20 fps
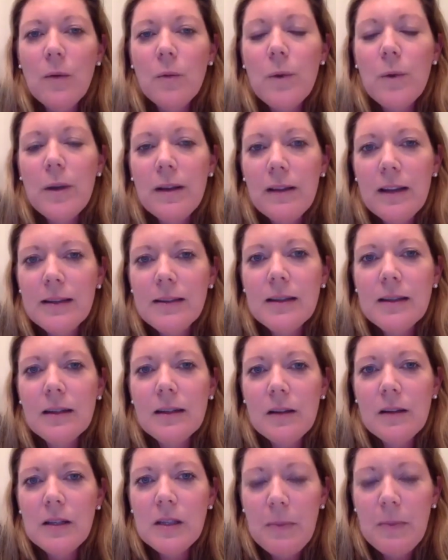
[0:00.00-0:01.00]

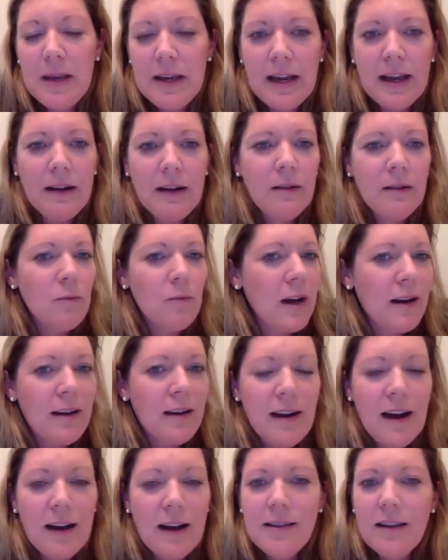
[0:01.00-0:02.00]
realistically speaking,
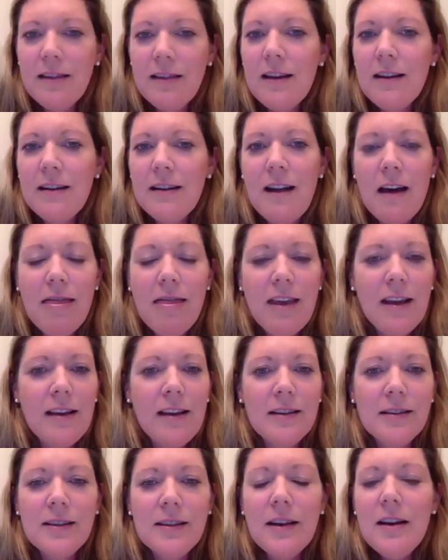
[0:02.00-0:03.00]
recognizing that nothing
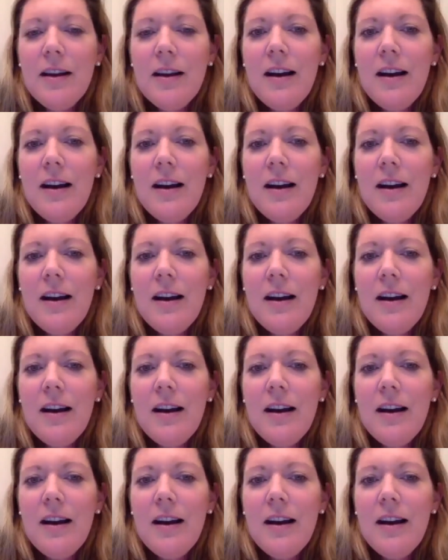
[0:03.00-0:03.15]
is